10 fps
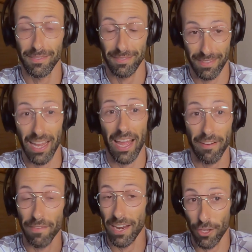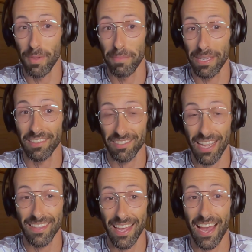that human beings
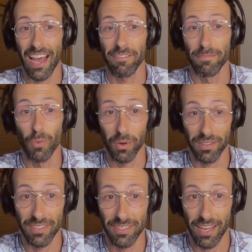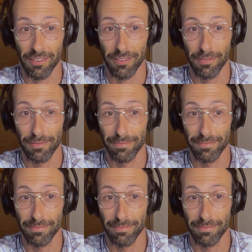state they have, more than death.